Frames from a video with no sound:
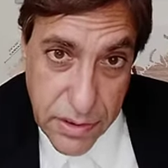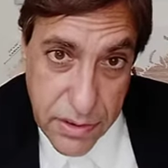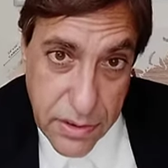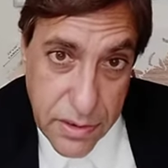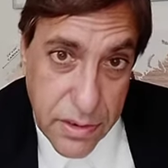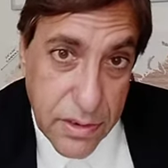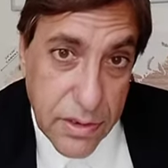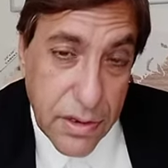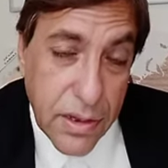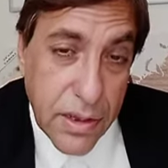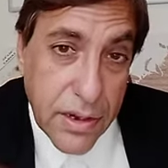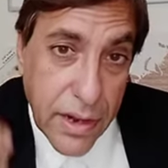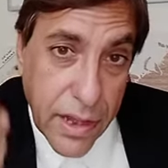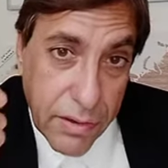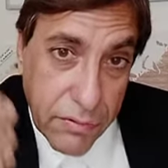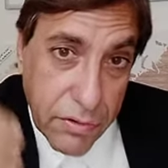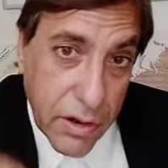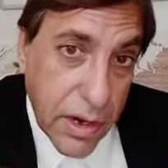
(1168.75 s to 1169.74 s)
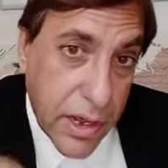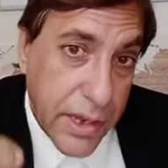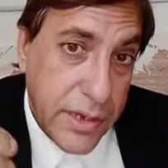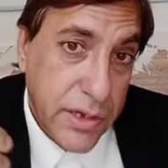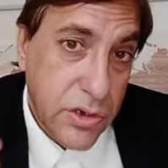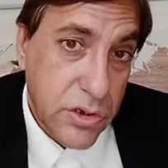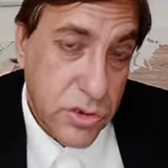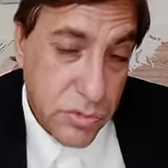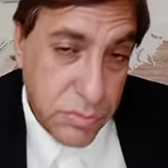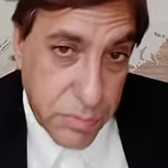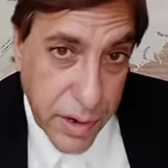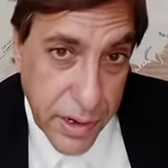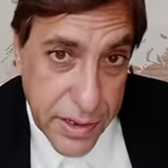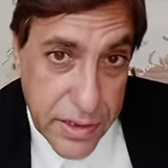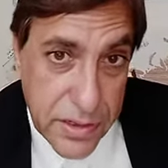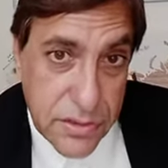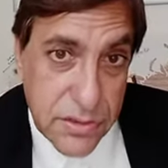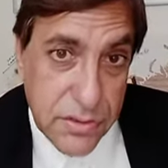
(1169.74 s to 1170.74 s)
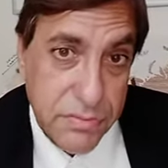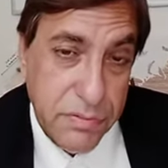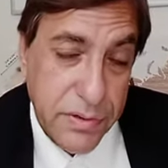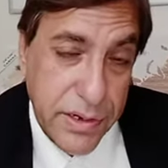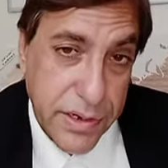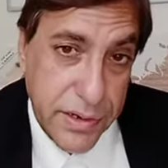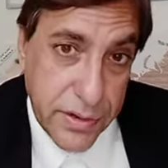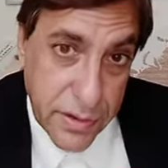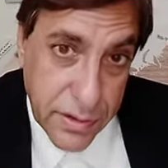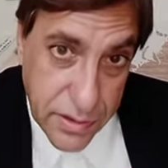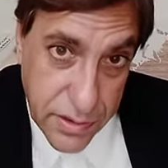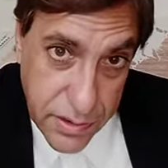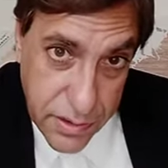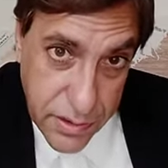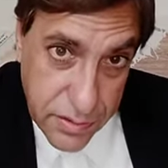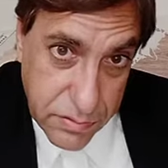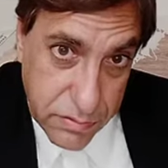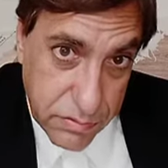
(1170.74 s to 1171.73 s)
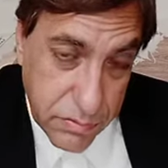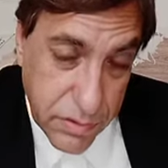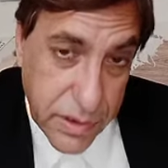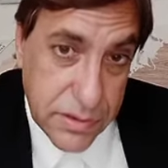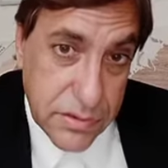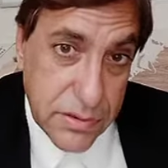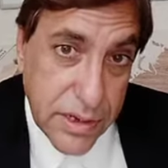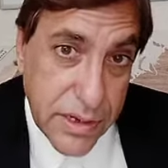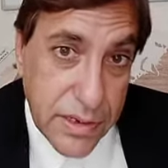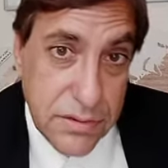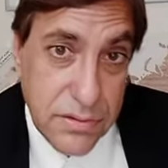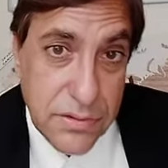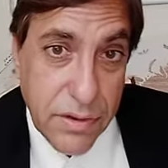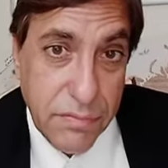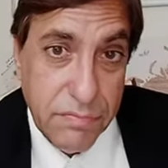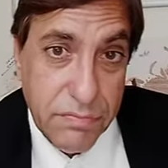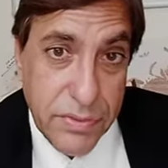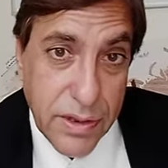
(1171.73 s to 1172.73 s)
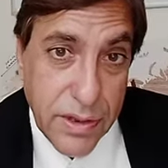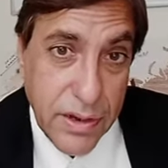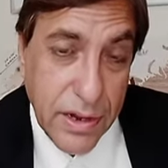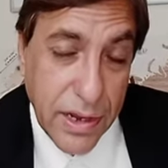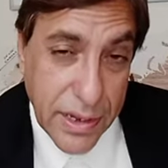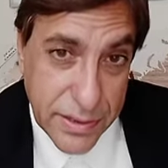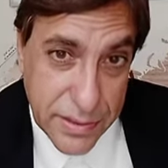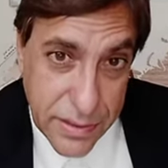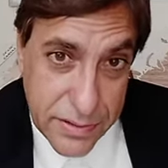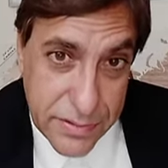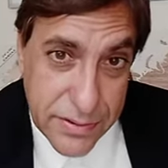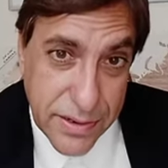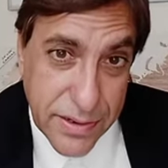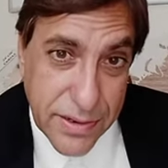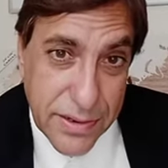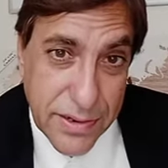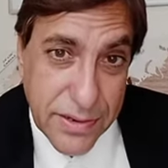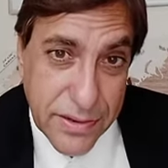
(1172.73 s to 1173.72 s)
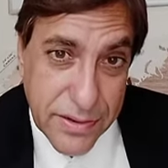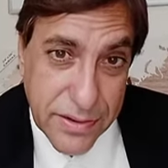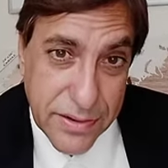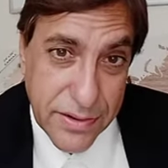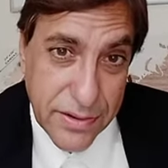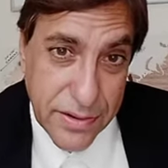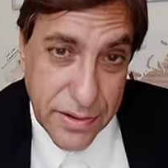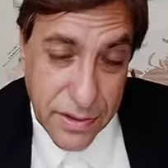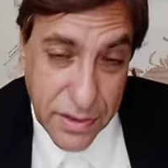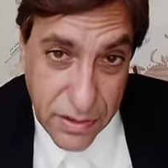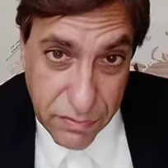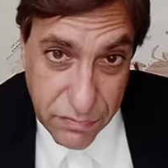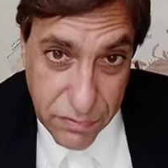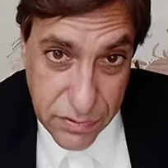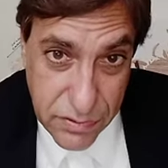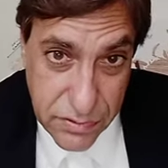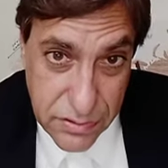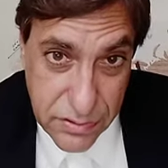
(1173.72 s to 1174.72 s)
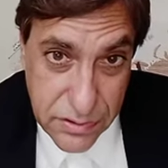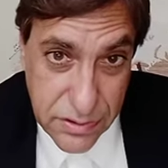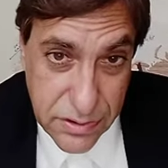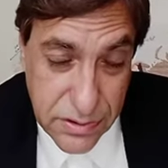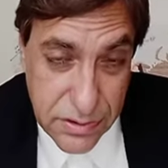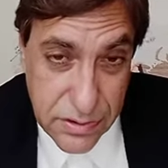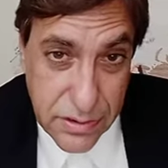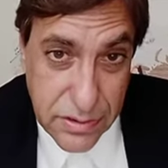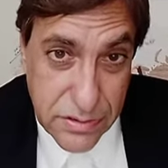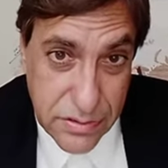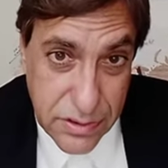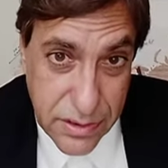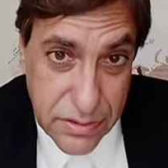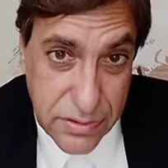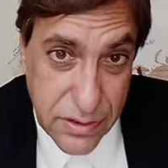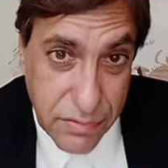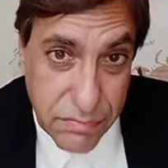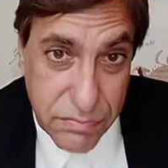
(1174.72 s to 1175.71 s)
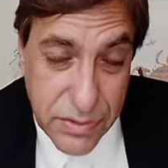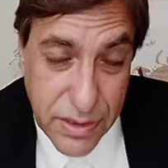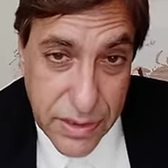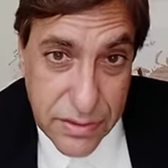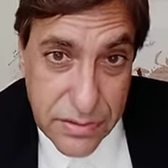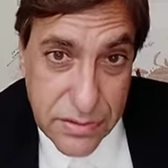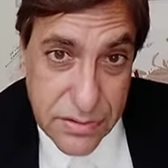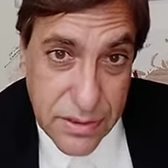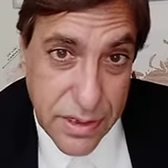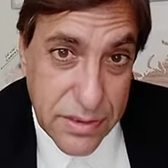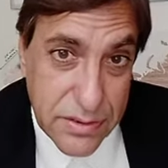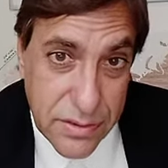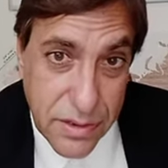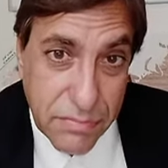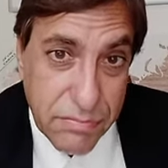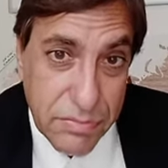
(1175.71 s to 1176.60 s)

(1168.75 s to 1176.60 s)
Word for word: And I would like you to participate by saying something, like they say here. If you see see something, say something.